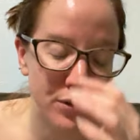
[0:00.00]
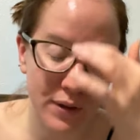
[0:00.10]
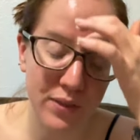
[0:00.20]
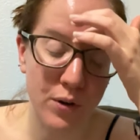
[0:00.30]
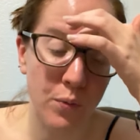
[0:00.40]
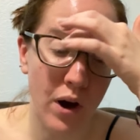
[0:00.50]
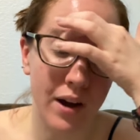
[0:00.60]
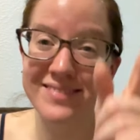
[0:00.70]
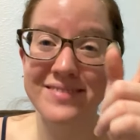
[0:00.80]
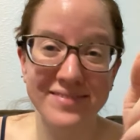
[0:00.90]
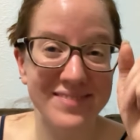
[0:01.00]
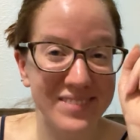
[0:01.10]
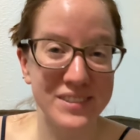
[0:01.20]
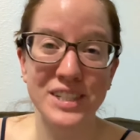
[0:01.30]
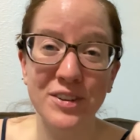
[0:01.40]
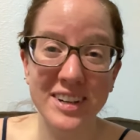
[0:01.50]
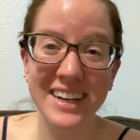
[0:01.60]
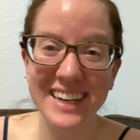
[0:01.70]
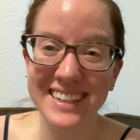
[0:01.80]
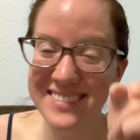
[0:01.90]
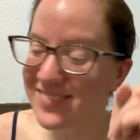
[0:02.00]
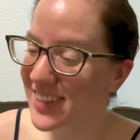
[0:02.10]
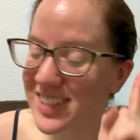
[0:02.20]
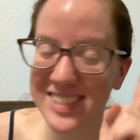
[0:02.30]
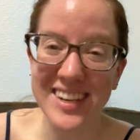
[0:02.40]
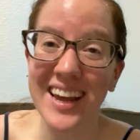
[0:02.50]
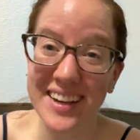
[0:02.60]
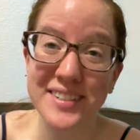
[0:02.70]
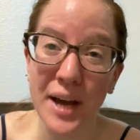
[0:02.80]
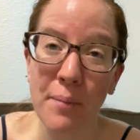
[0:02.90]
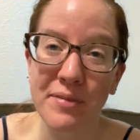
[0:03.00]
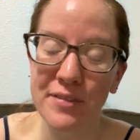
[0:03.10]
Faith on a walk. We're doing good. We're staying on top of